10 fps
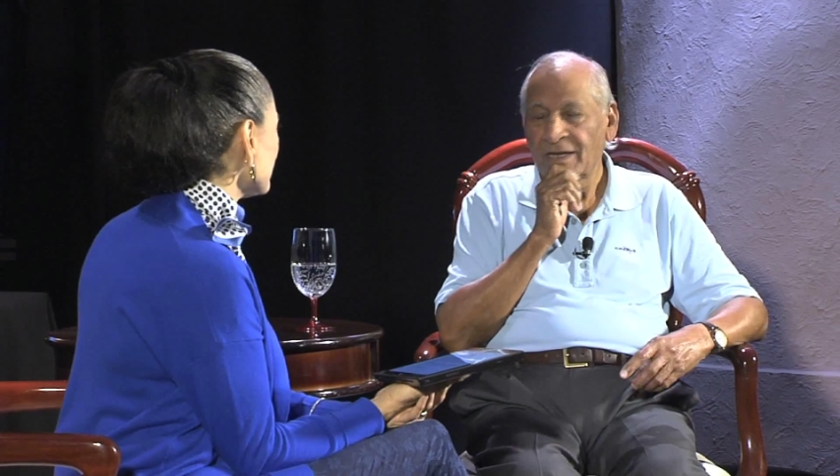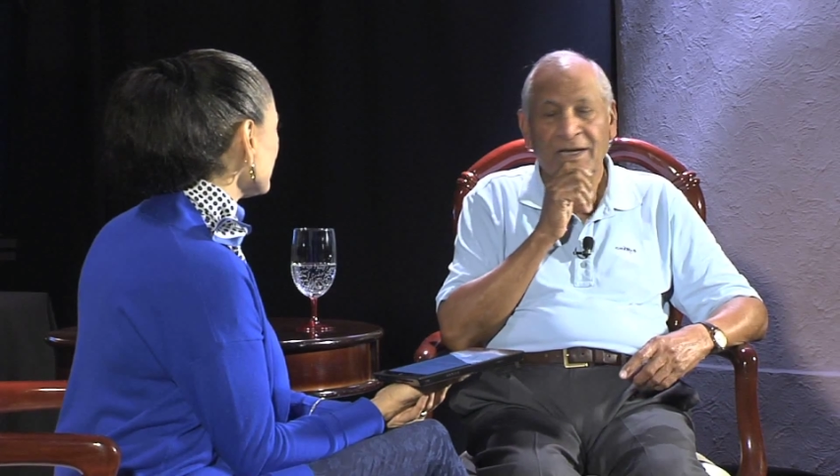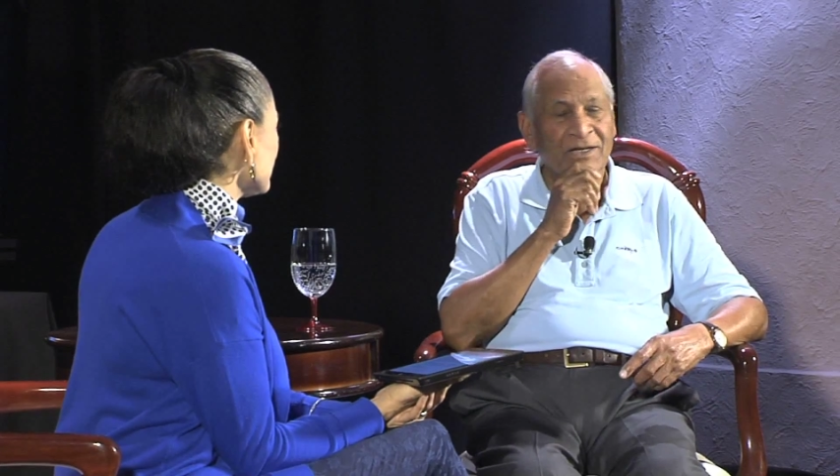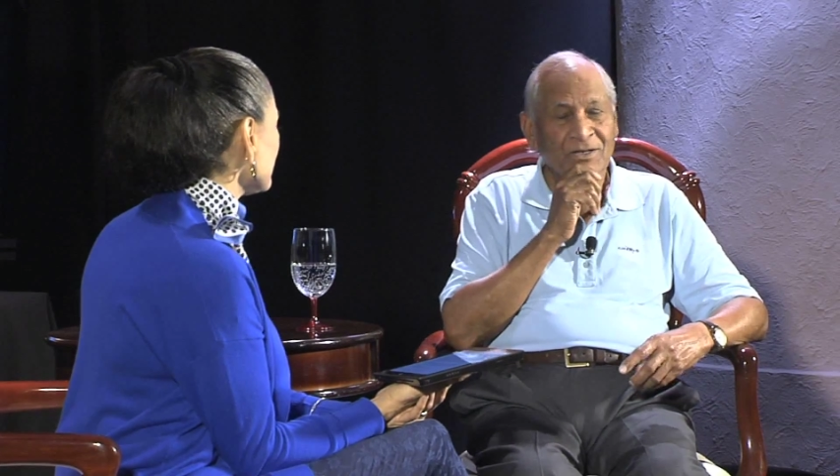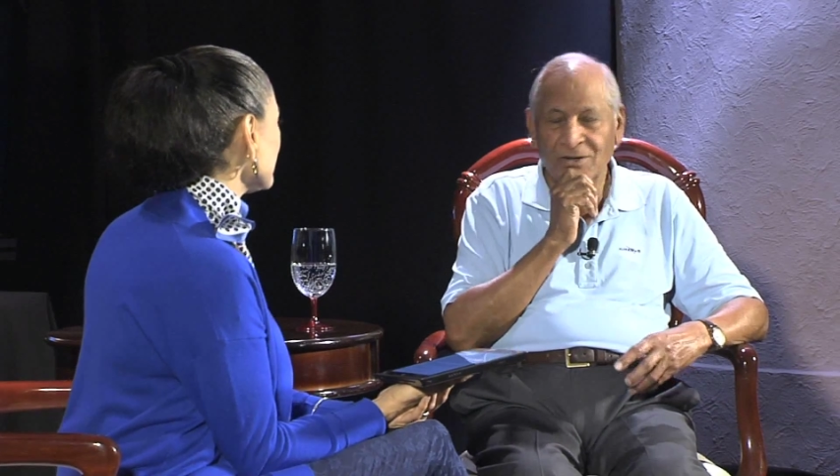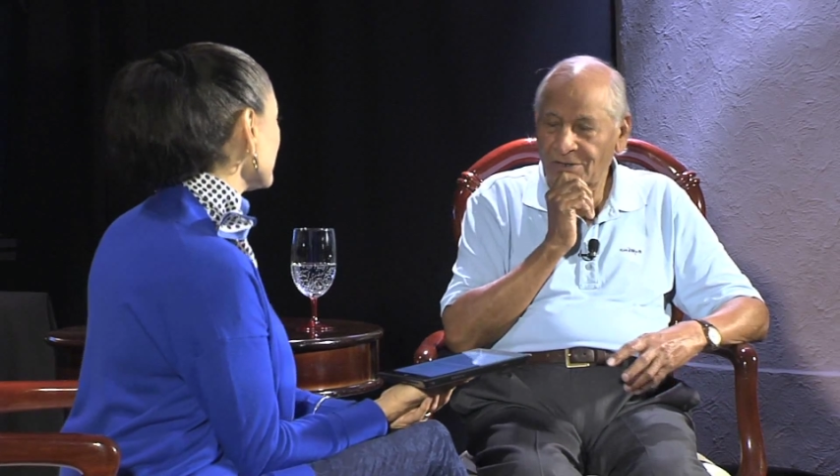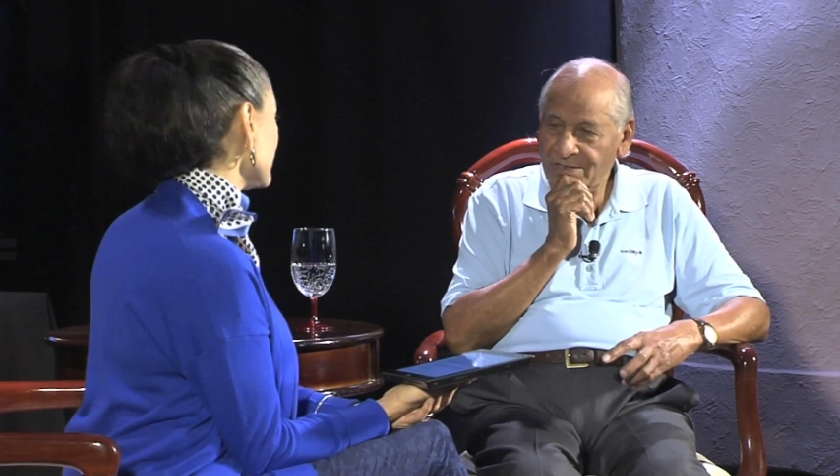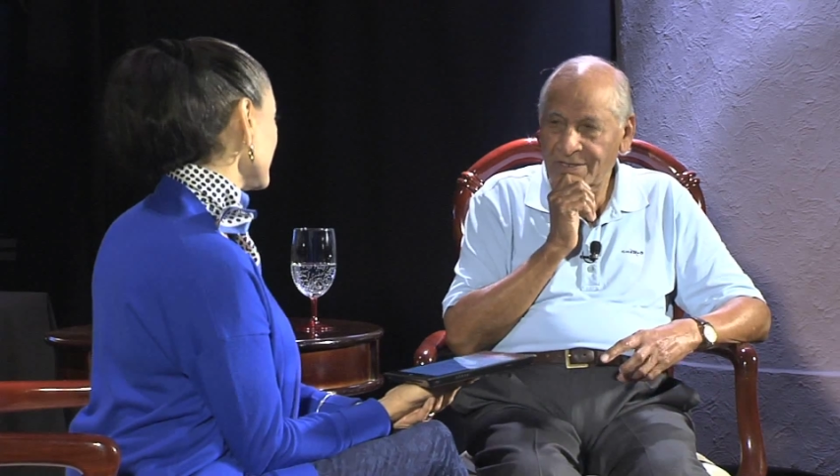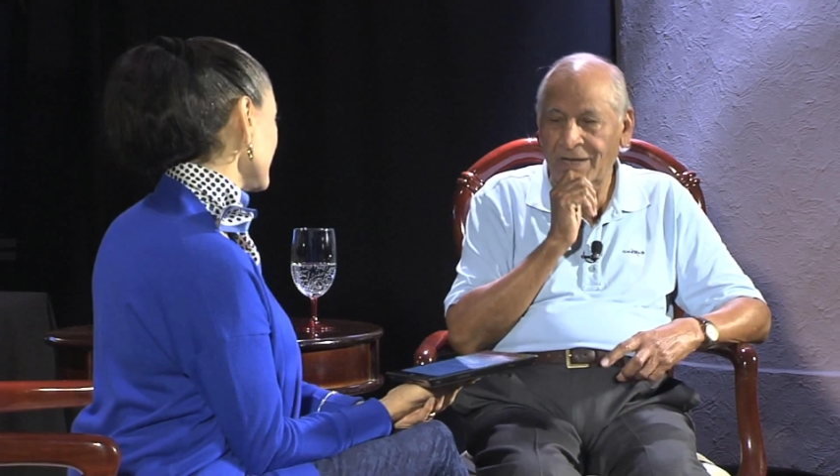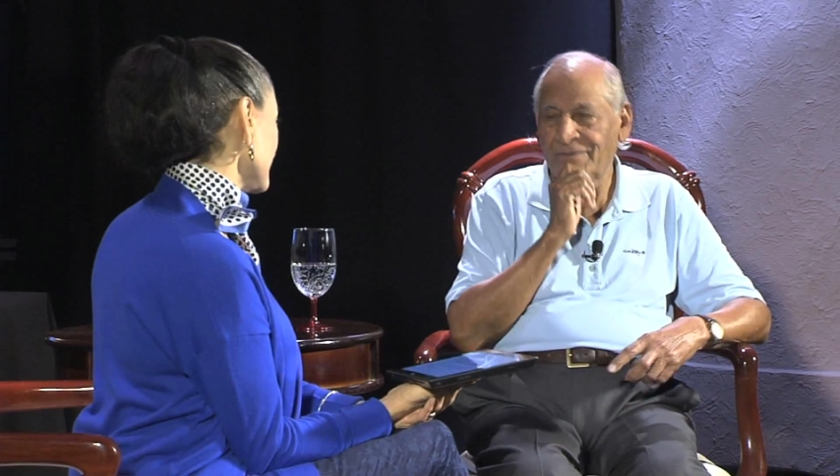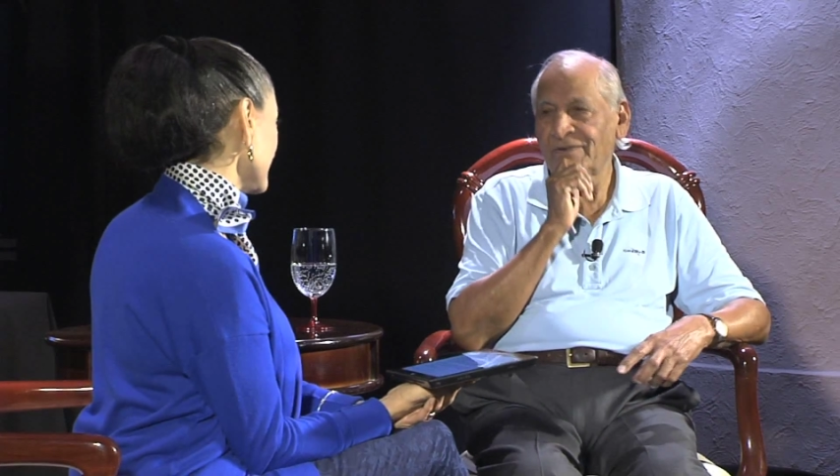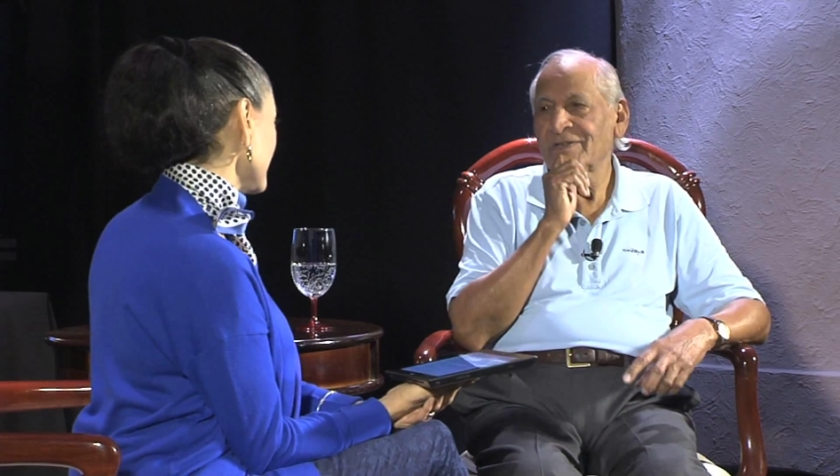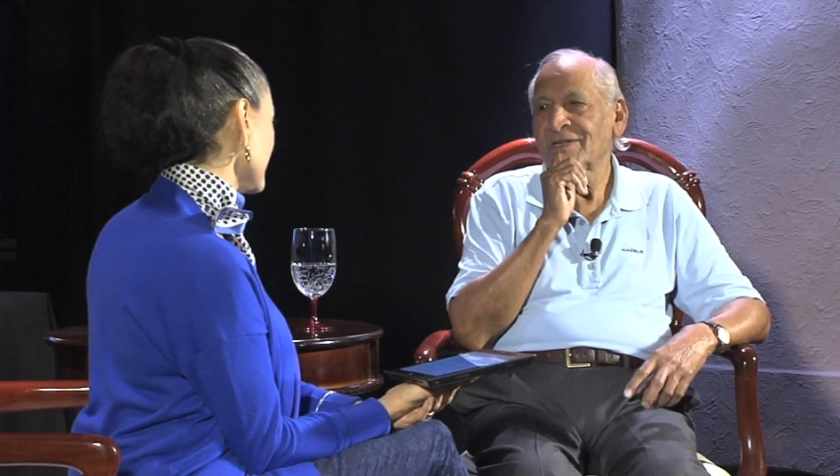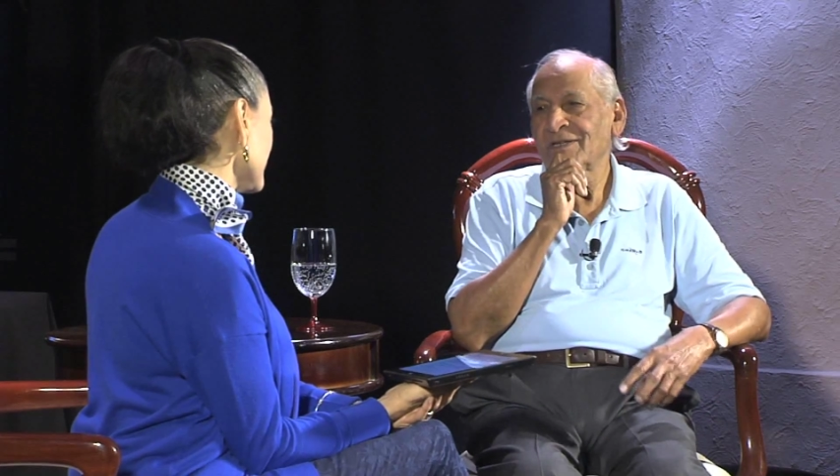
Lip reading: It's not selfish.